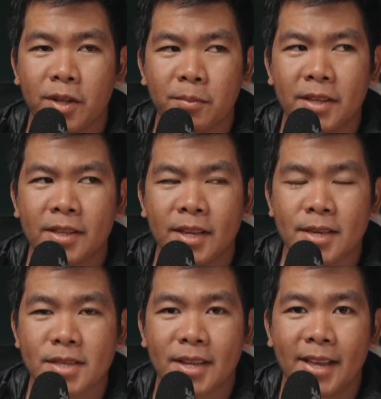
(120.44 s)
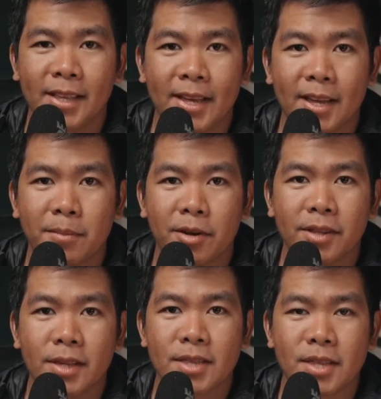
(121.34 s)
of the things that I like about
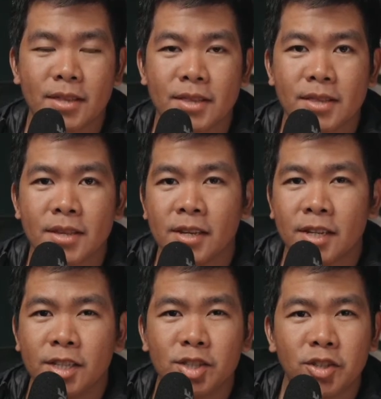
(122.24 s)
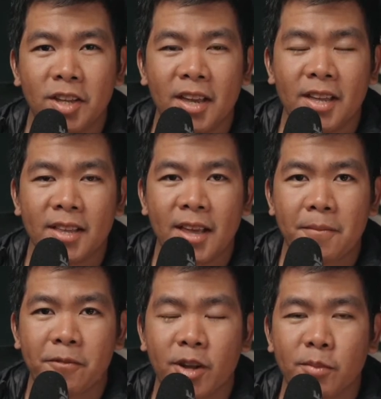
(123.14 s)
this is shooting at
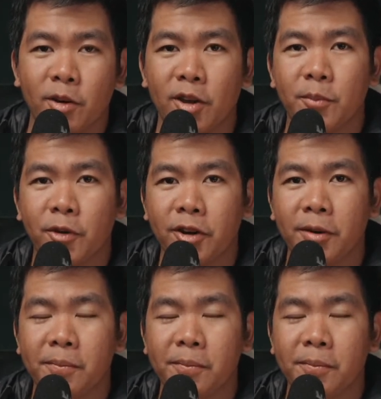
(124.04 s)
f1.4,